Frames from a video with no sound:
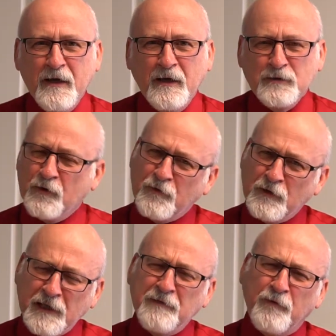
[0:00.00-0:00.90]
So if you're
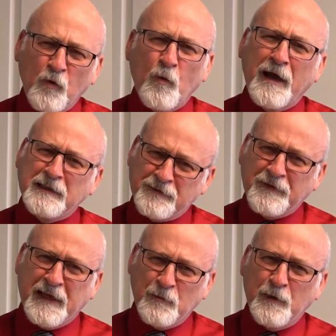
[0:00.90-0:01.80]
looking for ways of
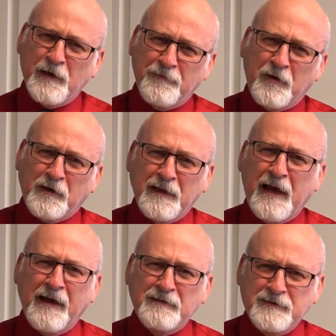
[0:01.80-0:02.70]
getting rid of your
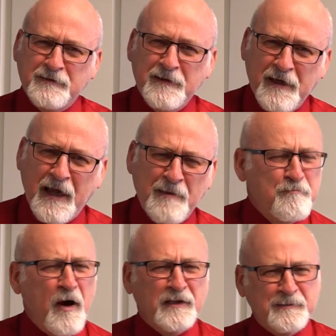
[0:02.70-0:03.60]
clients, and
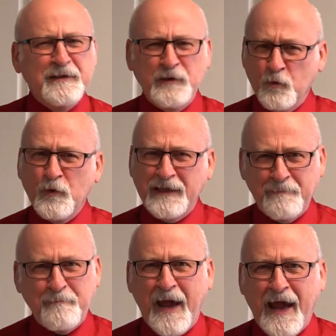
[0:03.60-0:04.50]
possibly in a really
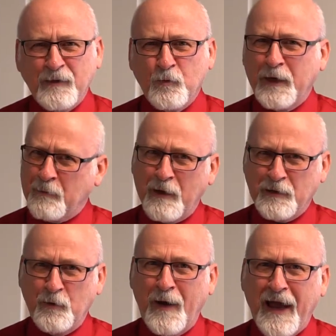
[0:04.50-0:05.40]
bad way while
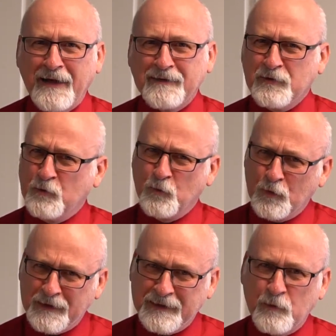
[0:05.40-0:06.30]
you're at it, and
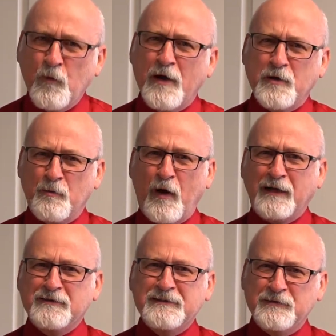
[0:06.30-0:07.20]
really run your
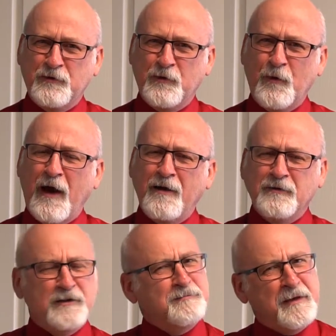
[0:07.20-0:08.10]
practice into the ground,
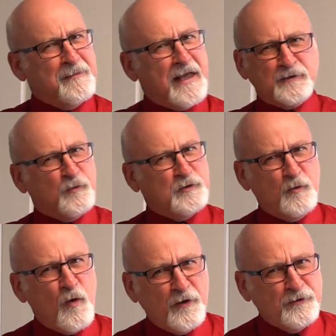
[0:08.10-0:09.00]
because maybe that's what you
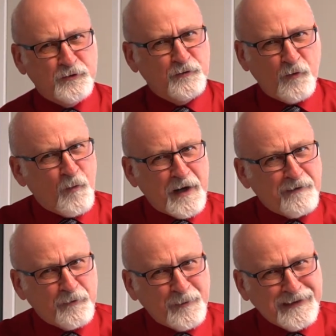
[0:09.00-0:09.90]
want to do for
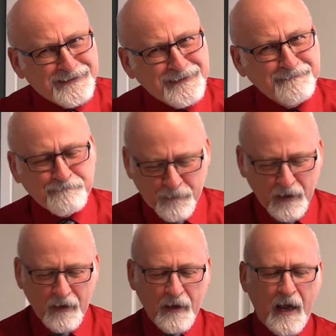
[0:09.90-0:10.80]
whatever reason,
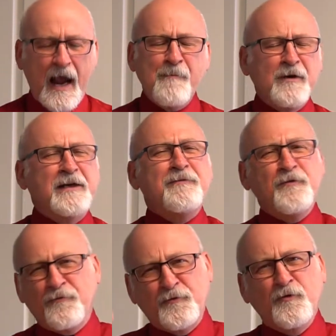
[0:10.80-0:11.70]
I'm going to give
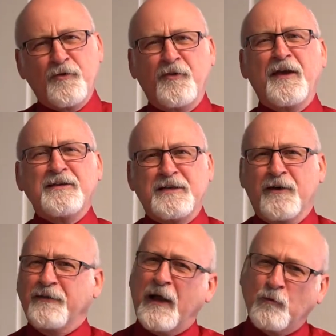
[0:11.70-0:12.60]
you a few things
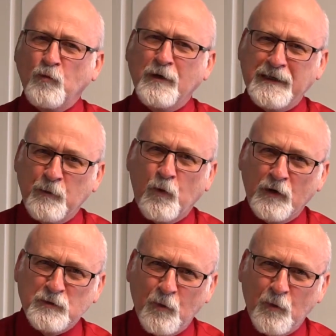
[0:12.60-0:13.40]
here that really works